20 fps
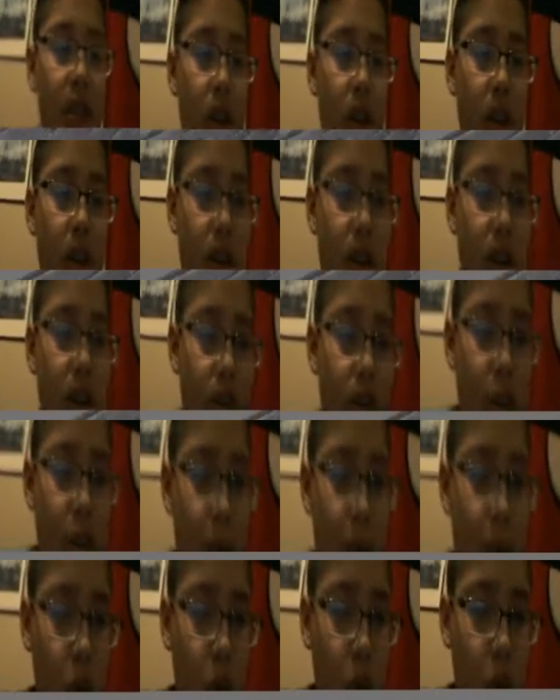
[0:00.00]
All right, so we've
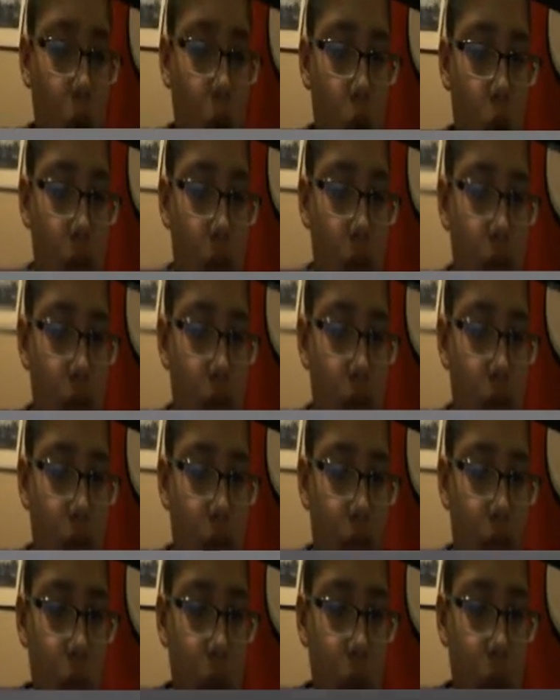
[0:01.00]
been recording
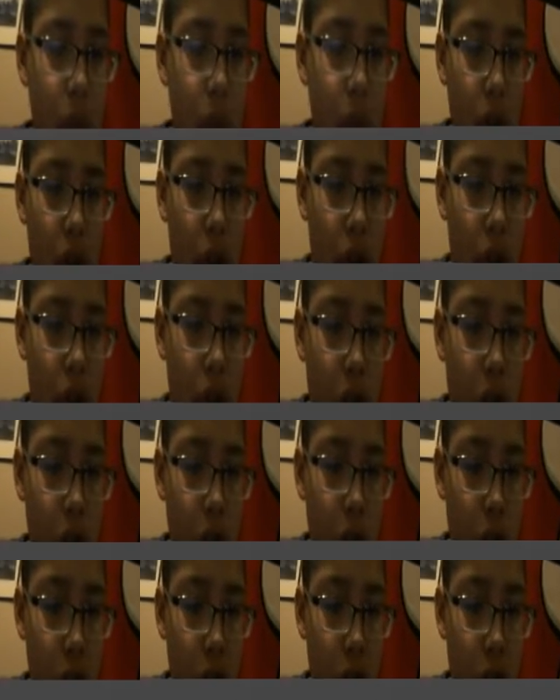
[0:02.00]
for
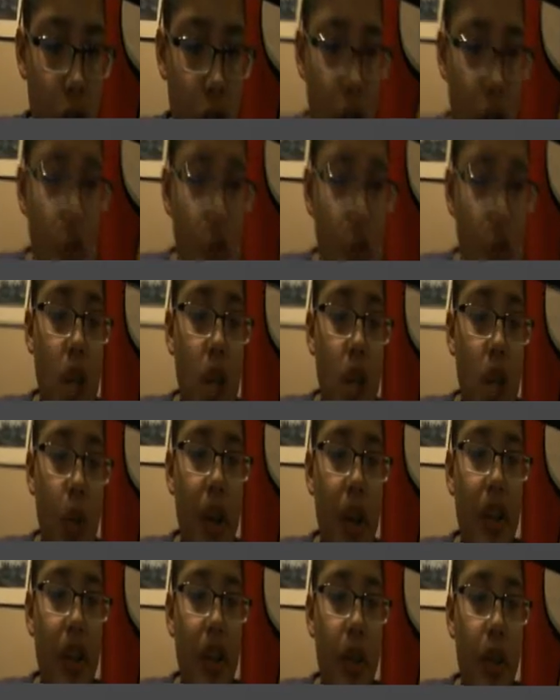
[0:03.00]

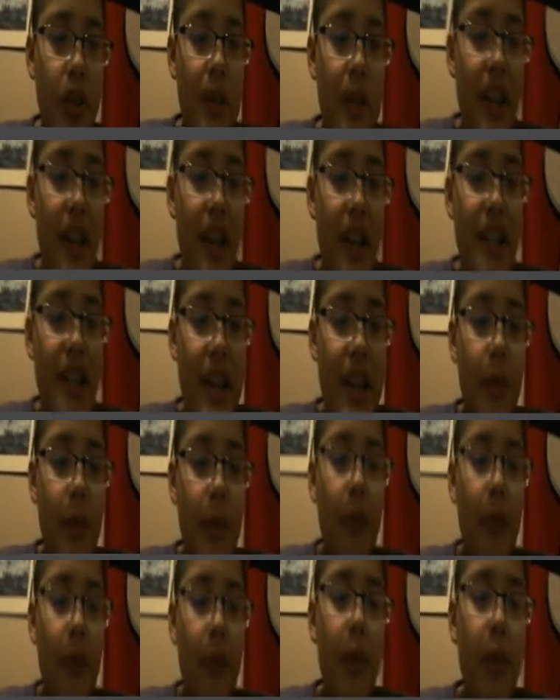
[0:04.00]
23 minutes and the
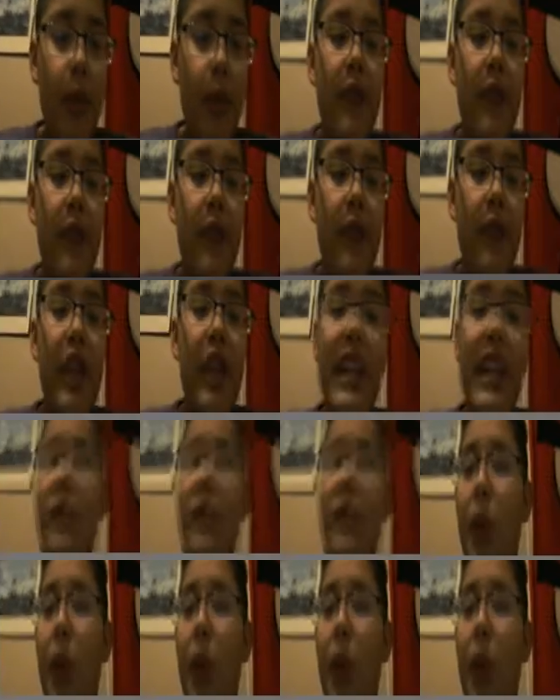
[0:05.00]
my freaking